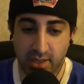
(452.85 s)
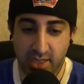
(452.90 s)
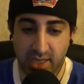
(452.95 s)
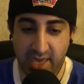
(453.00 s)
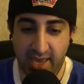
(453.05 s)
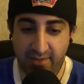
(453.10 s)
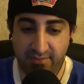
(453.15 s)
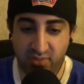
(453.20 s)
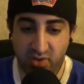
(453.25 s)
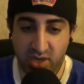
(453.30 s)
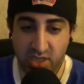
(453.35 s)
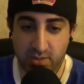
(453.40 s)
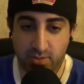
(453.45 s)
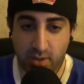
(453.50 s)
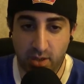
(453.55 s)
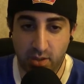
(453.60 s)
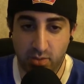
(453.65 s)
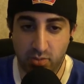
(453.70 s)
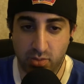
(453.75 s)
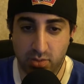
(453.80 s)
Camp, for his
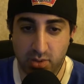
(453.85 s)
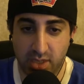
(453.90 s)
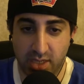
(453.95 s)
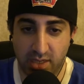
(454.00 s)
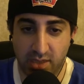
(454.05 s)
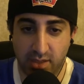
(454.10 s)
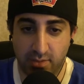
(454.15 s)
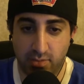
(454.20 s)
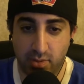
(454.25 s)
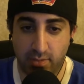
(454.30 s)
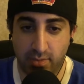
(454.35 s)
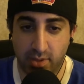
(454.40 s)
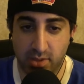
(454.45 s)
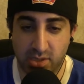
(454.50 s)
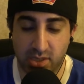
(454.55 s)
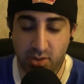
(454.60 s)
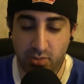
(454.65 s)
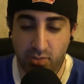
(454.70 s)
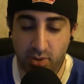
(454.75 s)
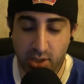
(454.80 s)
part, routinely
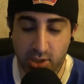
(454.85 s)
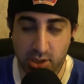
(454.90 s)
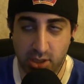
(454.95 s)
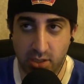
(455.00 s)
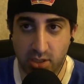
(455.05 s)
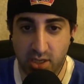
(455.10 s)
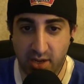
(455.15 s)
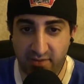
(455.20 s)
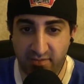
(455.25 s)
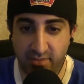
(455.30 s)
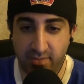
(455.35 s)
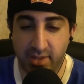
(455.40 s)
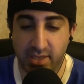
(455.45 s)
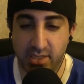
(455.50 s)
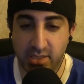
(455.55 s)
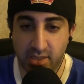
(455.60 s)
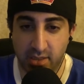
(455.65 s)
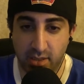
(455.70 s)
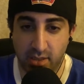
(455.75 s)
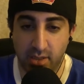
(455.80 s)
promotes the Russian
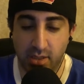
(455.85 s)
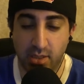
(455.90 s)
government